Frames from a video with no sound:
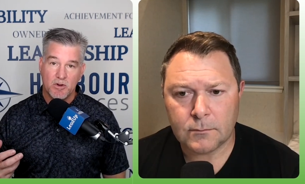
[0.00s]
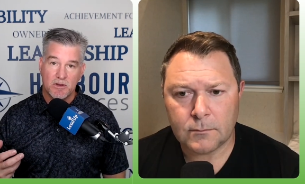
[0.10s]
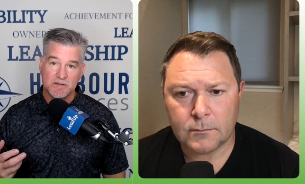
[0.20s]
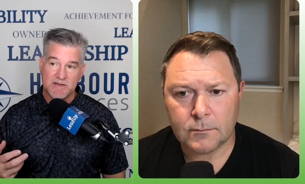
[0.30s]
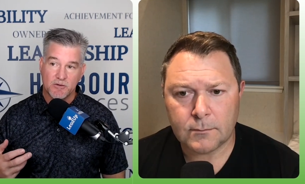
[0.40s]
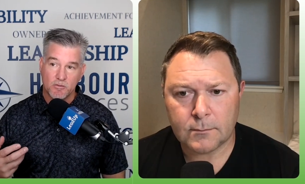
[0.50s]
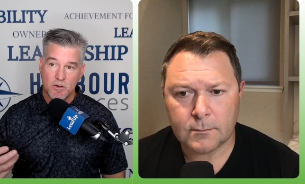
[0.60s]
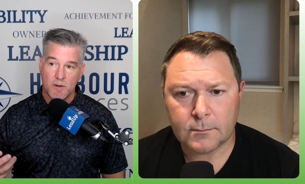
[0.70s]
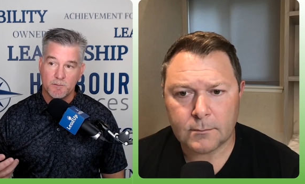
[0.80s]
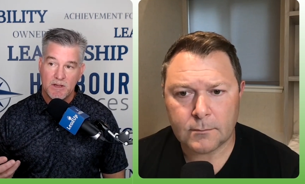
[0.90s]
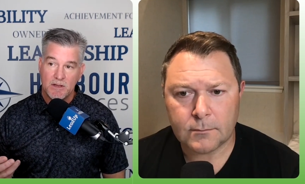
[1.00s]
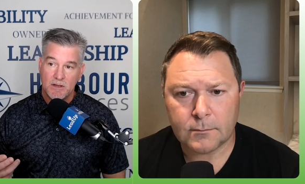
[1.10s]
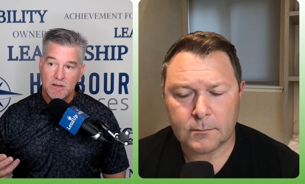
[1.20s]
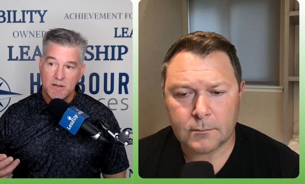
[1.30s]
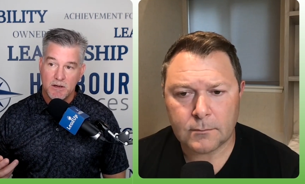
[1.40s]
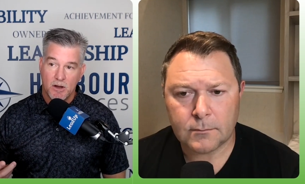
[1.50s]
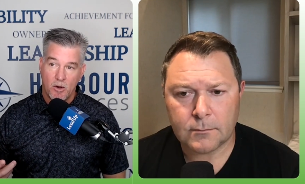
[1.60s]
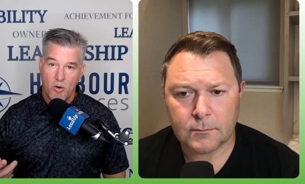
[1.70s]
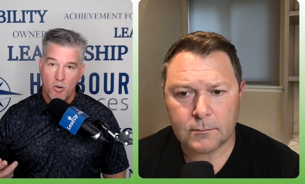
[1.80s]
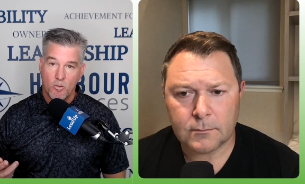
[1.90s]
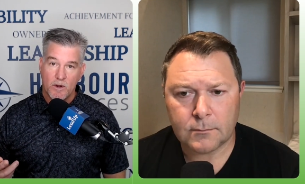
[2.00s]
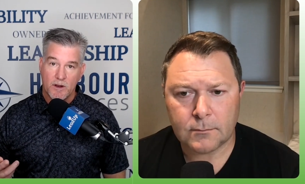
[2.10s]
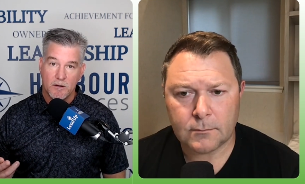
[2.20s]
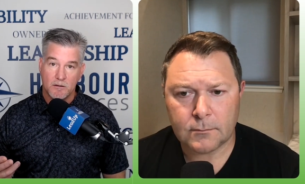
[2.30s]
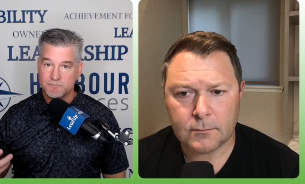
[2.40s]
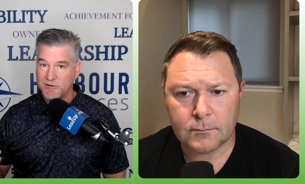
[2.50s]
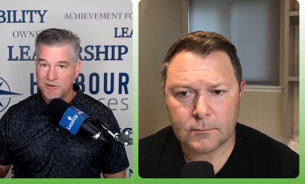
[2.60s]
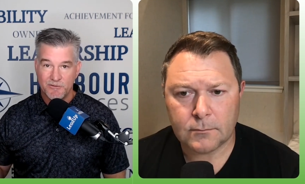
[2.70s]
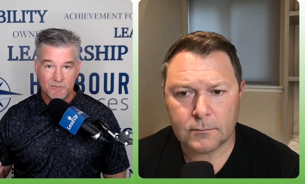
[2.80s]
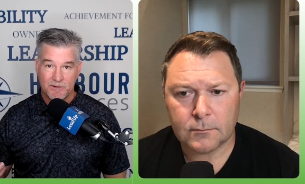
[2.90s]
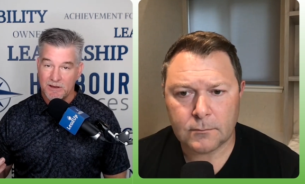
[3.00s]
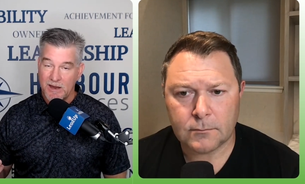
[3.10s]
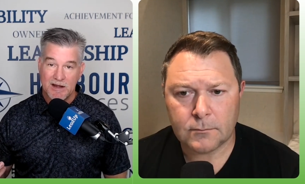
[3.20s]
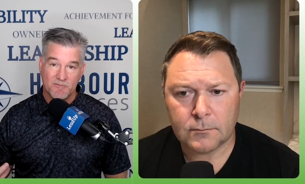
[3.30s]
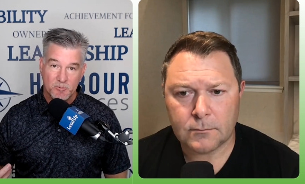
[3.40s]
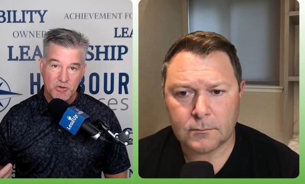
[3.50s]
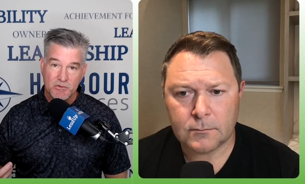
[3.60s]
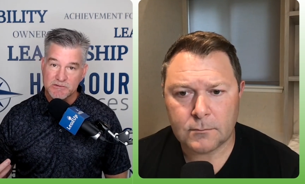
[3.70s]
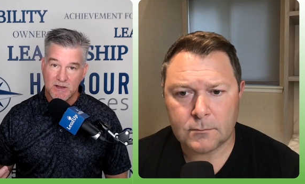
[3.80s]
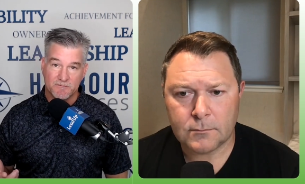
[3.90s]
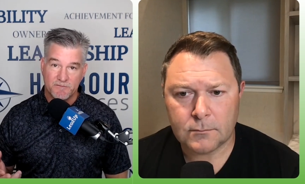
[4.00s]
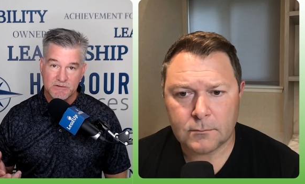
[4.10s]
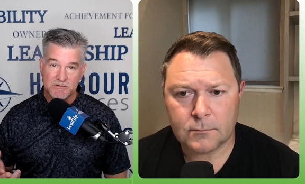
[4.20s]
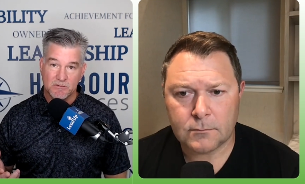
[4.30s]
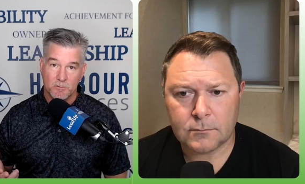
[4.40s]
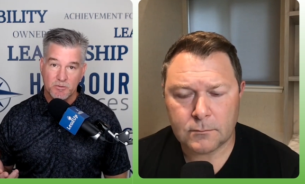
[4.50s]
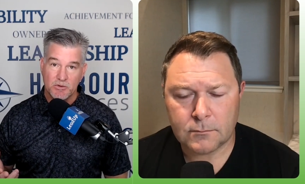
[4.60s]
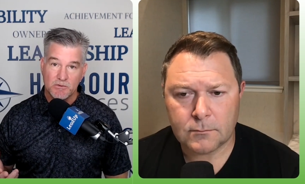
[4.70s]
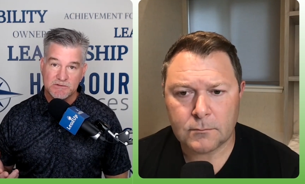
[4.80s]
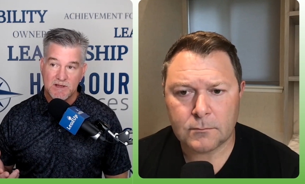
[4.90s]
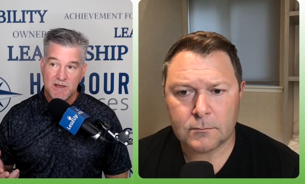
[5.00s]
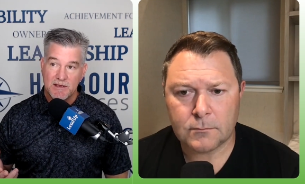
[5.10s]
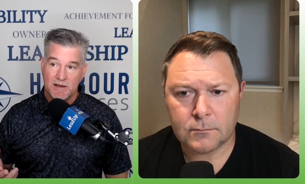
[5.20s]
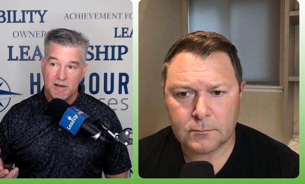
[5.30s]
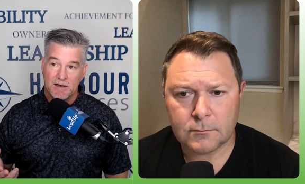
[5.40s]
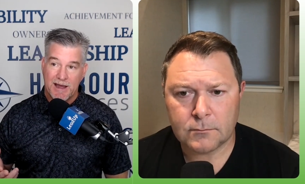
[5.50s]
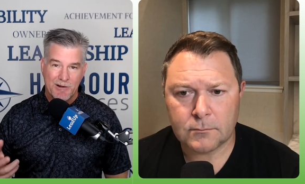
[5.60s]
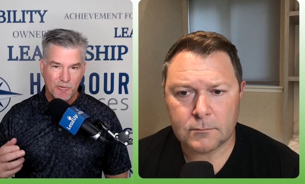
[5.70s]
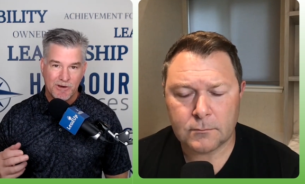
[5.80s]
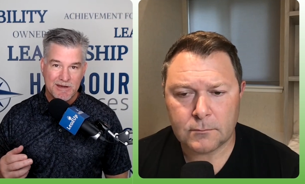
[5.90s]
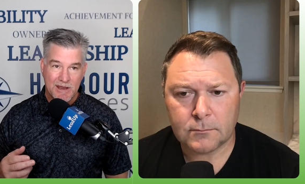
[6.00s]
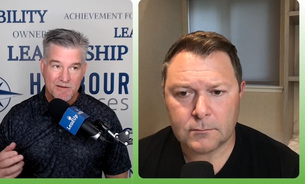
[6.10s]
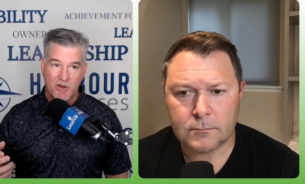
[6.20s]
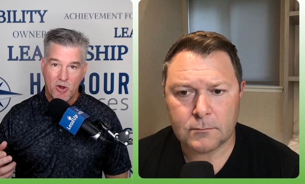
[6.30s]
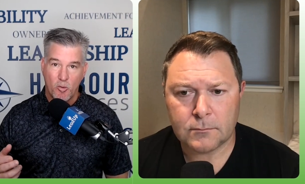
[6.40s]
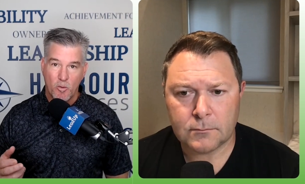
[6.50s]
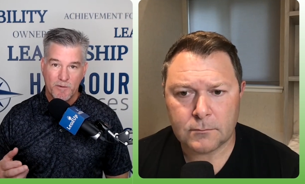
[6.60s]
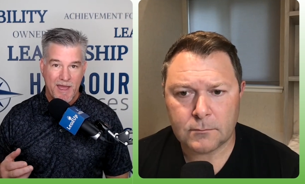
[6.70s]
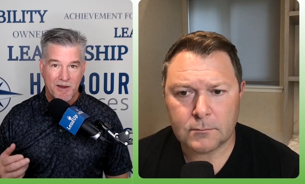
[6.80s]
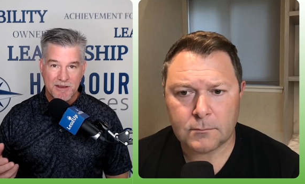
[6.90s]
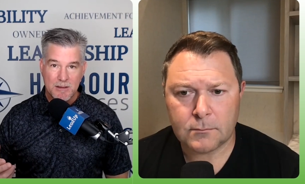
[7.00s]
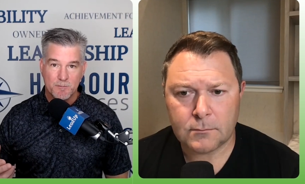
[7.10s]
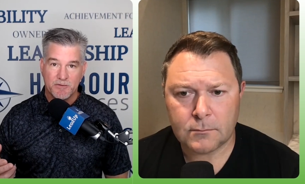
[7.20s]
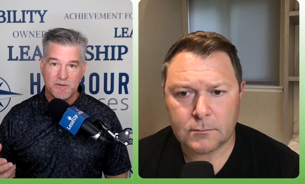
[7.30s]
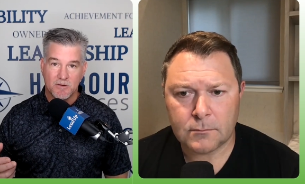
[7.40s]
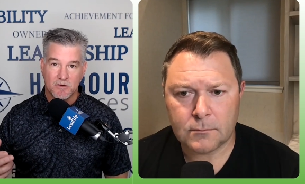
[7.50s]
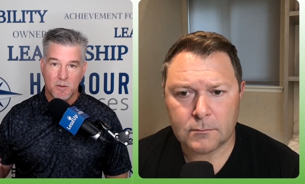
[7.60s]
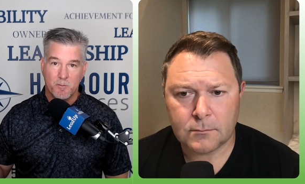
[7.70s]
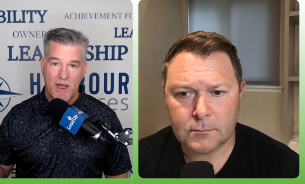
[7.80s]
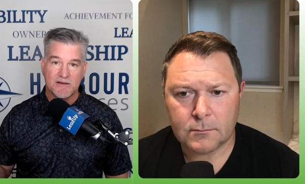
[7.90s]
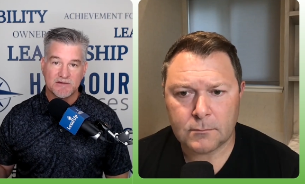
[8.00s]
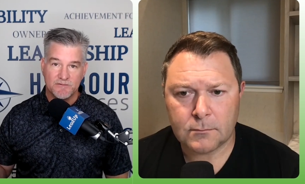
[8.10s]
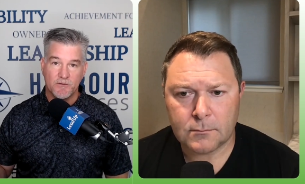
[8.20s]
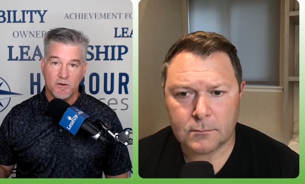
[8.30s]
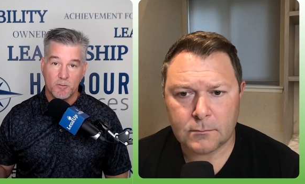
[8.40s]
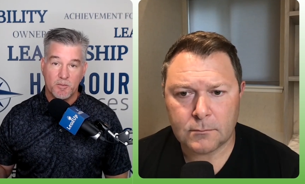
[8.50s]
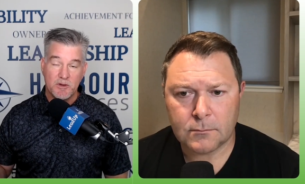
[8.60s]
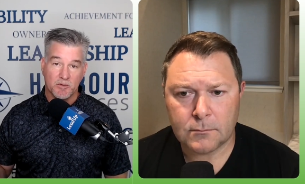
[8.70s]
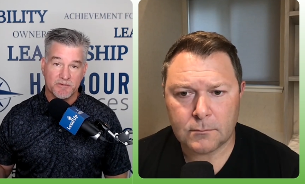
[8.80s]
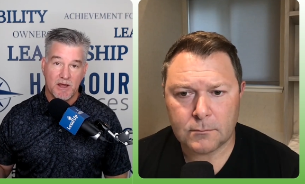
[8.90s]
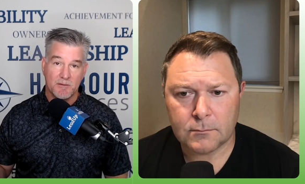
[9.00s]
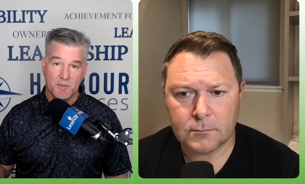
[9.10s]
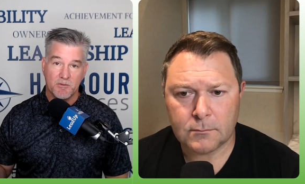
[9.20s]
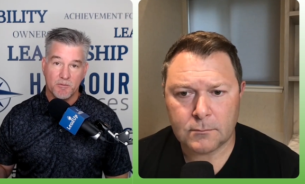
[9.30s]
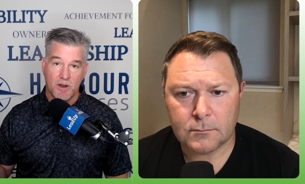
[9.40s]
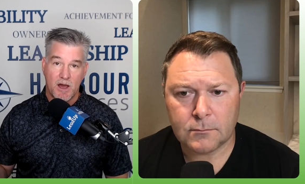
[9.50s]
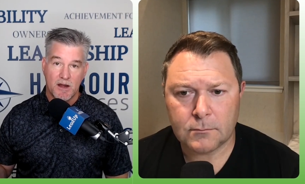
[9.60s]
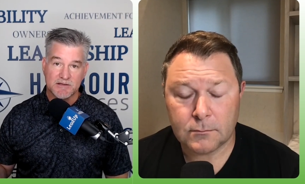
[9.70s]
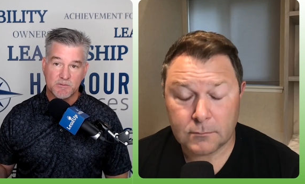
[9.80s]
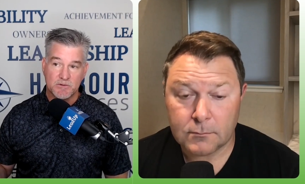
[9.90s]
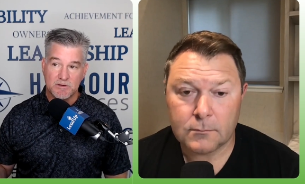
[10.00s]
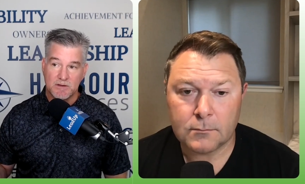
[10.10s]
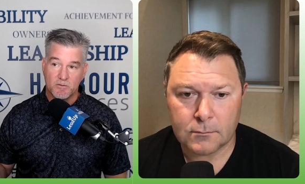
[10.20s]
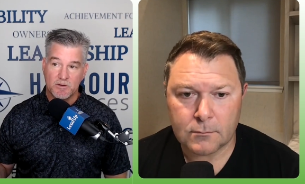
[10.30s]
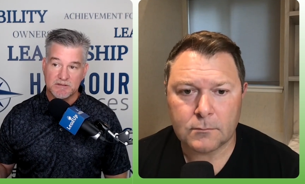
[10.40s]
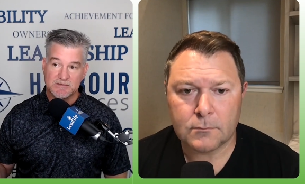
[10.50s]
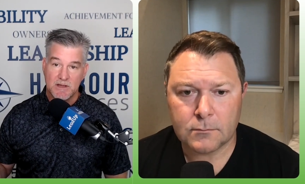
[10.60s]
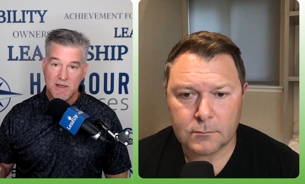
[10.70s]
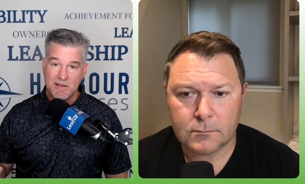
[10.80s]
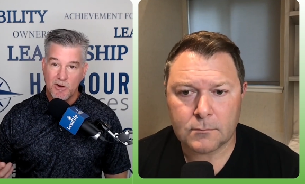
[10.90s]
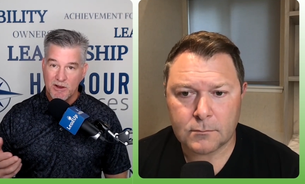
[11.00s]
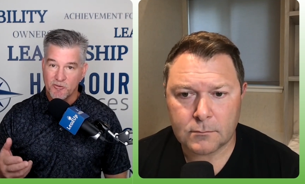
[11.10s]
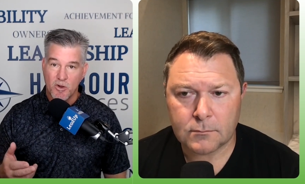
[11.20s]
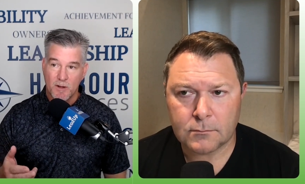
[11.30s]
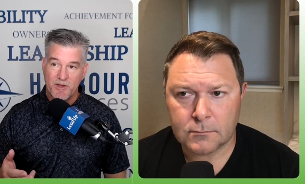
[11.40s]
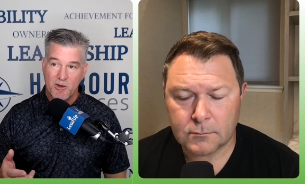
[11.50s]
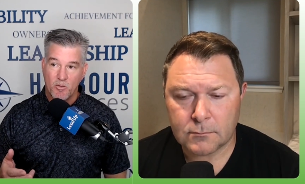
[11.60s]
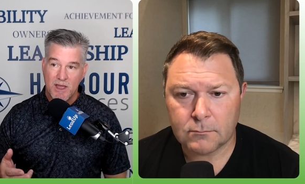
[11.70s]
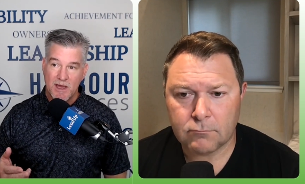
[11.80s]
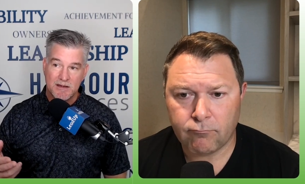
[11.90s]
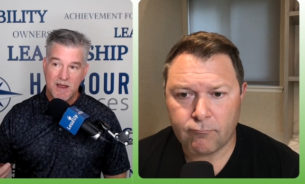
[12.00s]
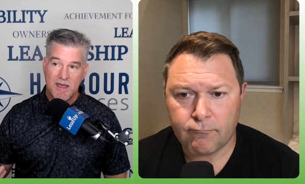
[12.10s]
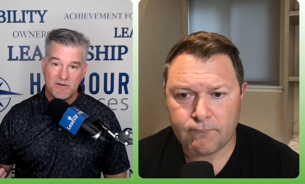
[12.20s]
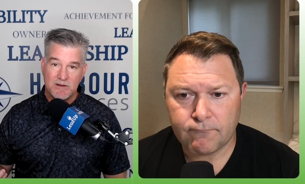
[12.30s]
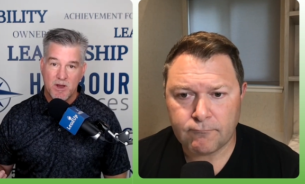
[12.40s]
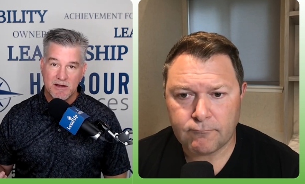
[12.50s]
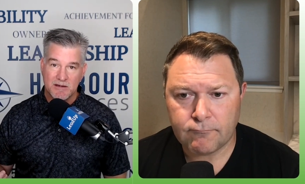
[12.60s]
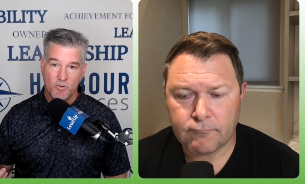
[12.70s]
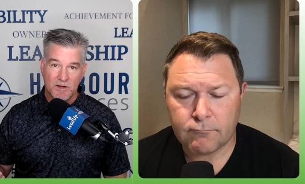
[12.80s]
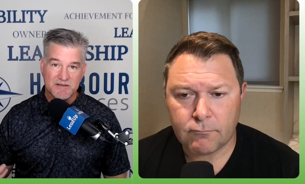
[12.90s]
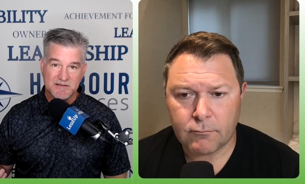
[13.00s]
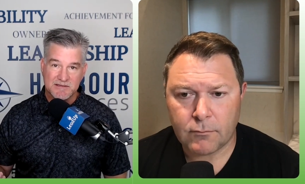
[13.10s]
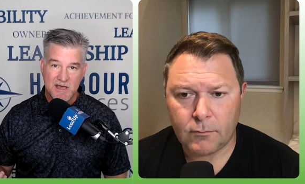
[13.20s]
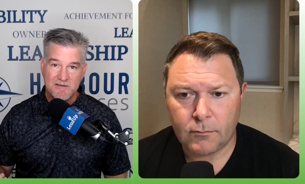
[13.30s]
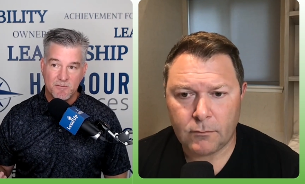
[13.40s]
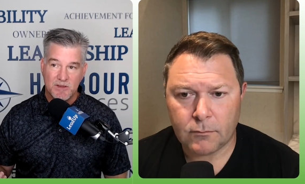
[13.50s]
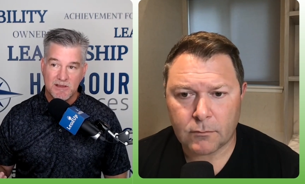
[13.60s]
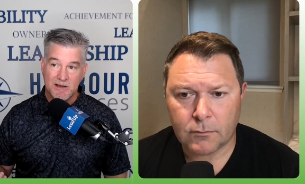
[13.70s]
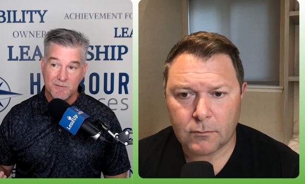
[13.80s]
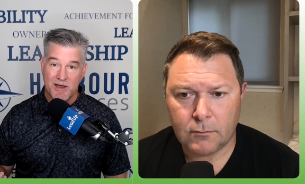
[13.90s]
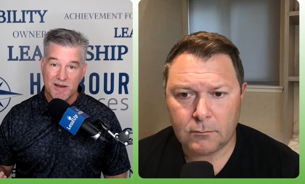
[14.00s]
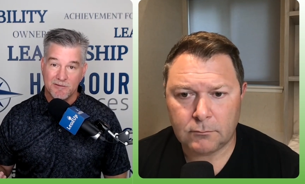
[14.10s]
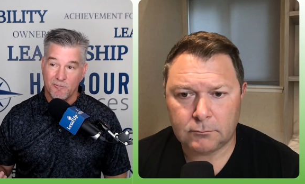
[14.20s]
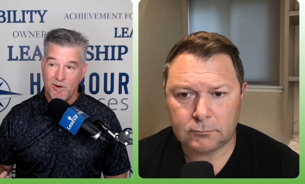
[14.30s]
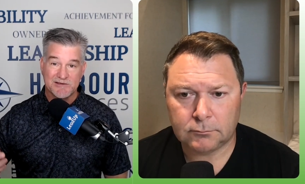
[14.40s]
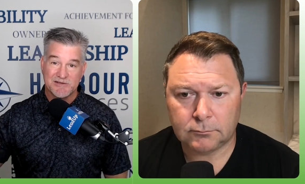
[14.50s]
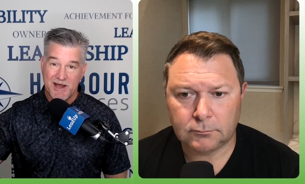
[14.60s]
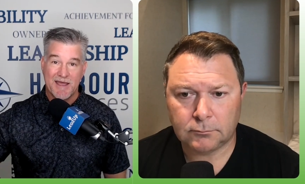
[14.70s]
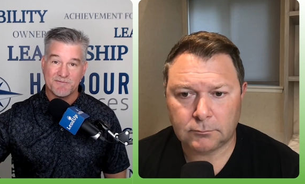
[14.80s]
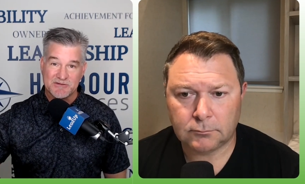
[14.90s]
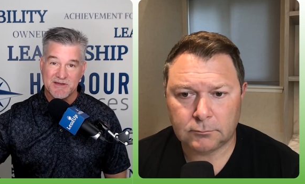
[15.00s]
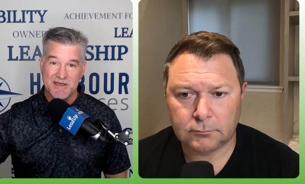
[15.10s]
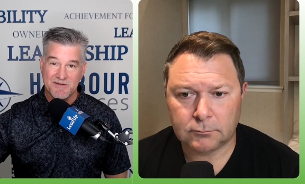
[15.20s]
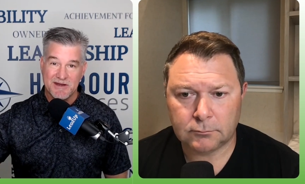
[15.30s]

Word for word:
Speaker 1: because I grew up in a home where, a lot of abuse, a lot of physical abuse. I really left home without empathy or compassion for other people, Tom, to be real honest with you, because, I grew up that way. I didn't have anybody to really save me. And I'm like, why should I have to save